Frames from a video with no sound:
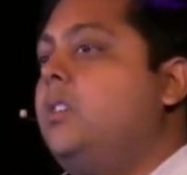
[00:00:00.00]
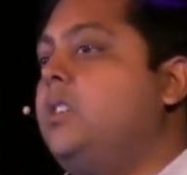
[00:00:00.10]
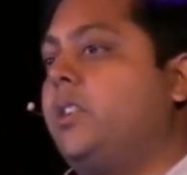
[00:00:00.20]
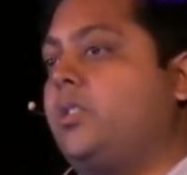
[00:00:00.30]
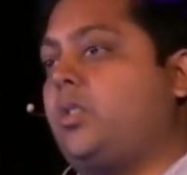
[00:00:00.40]

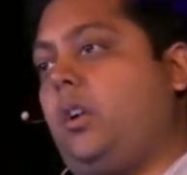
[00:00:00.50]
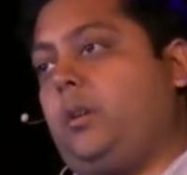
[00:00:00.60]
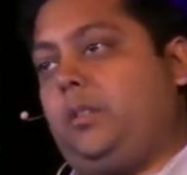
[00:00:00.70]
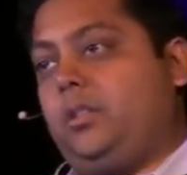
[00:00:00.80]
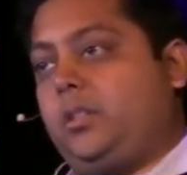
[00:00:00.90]
you can solve
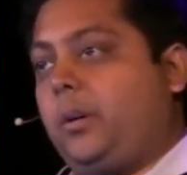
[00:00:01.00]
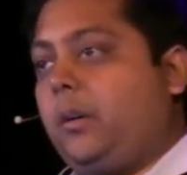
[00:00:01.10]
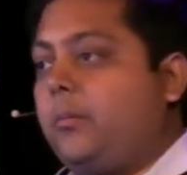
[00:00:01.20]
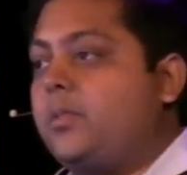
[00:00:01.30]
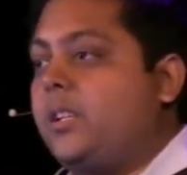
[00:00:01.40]
all of those
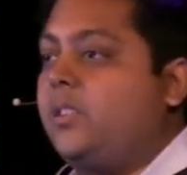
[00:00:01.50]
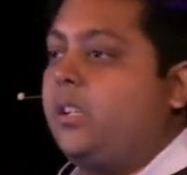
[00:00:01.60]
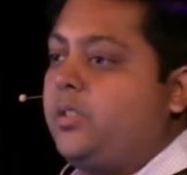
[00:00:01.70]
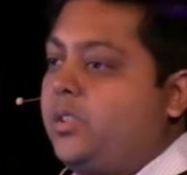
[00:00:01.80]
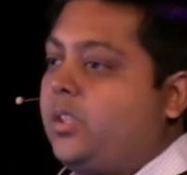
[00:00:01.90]
problems
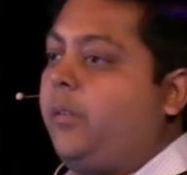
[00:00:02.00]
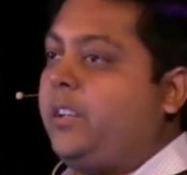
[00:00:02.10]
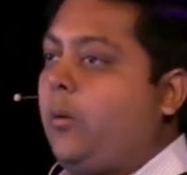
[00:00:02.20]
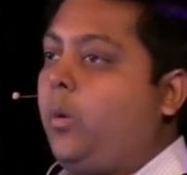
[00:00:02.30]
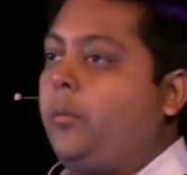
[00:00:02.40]
instead of just
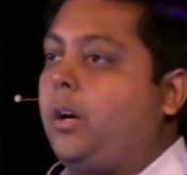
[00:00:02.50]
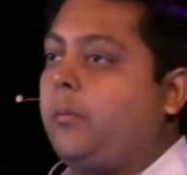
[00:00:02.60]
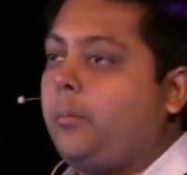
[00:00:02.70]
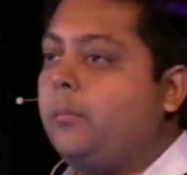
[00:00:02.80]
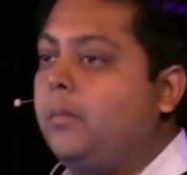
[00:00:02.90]
solving that one
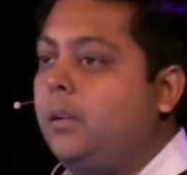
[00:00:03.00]
problem.